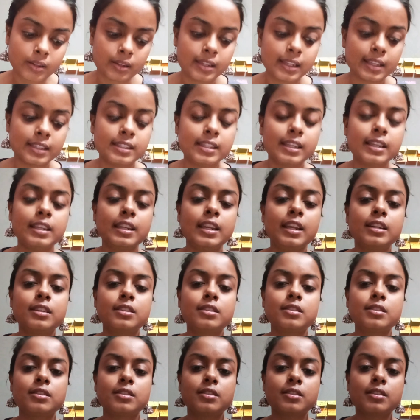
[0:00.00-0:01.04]

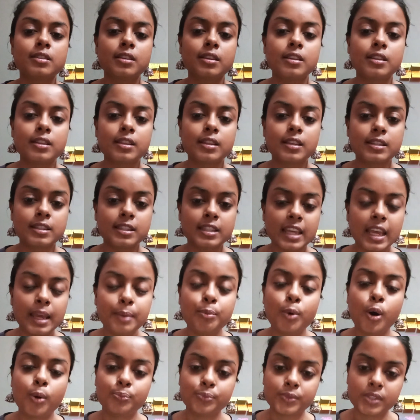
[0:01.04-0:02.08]
designates the
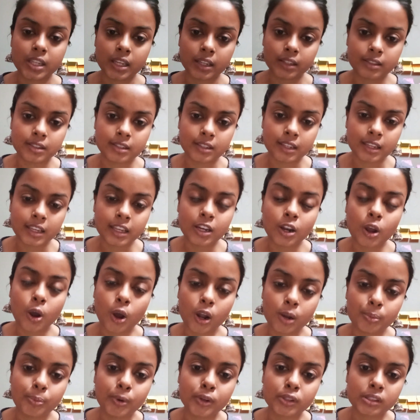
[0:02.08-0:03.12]
same object in
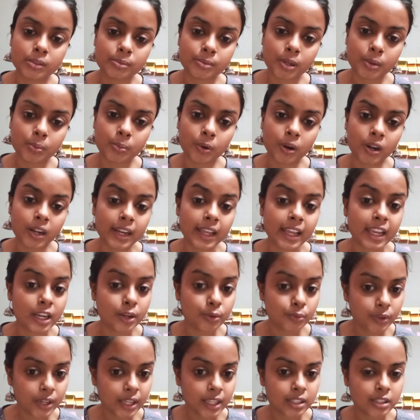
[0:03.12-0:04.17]
all possible world
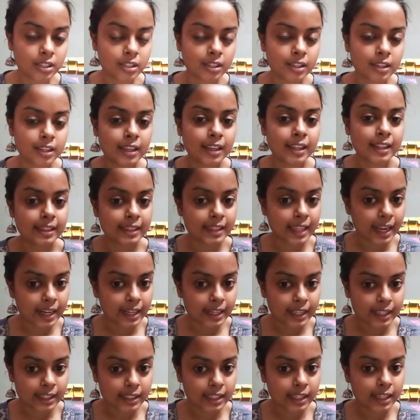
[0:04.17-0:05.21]
in which the
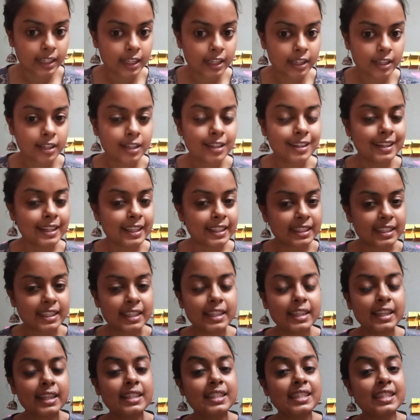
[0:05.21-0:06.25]
designator
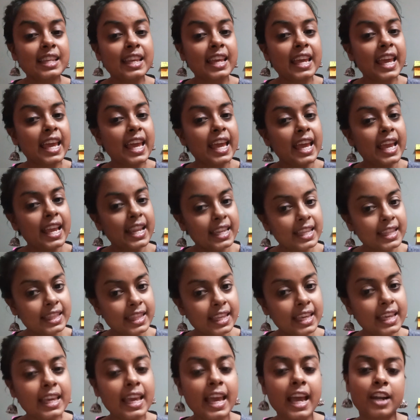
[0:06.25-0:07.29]
designates
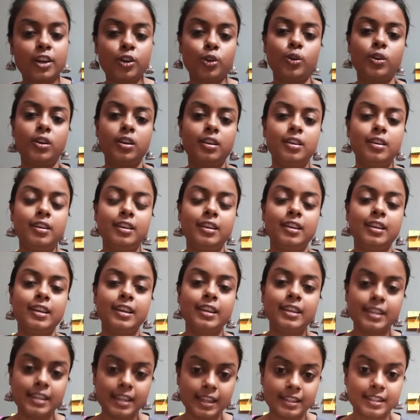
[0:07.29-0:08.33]
anything at all.
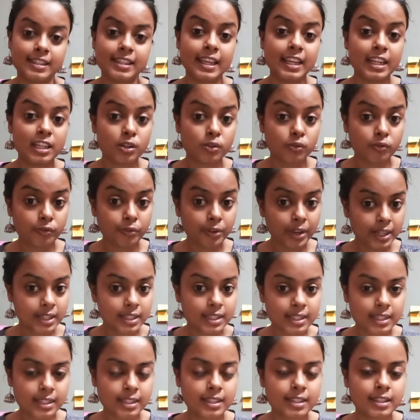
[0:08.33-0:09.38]
Yes, it
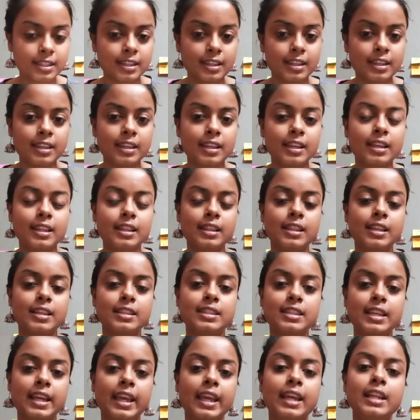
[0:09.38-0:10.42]
fits the
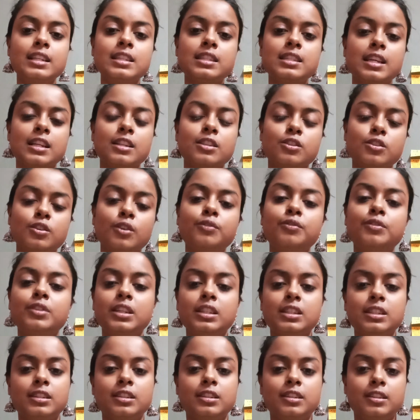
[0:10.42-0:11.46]
second sense of
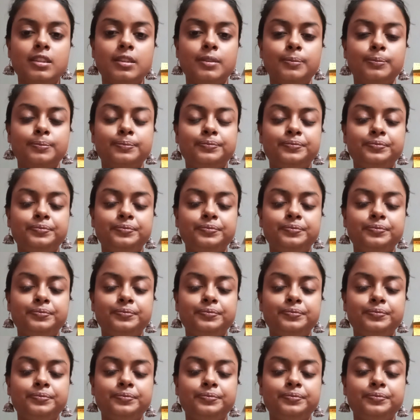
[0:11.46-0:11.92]
rigidity.